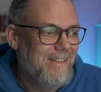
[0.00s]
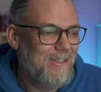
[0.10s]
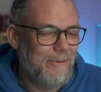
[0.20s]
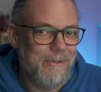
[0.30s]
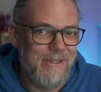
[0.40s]

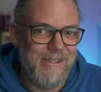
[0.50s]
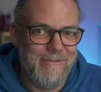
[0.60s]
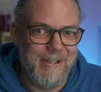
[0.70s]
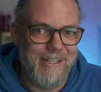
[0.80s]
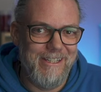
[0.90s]
so we'll see
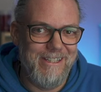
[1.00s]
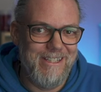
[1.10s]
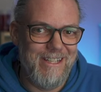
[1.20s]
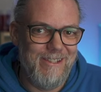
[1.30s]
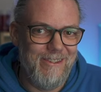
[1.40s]
if I can
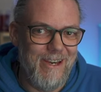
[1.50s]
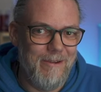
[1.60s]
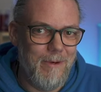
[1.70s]
continue that.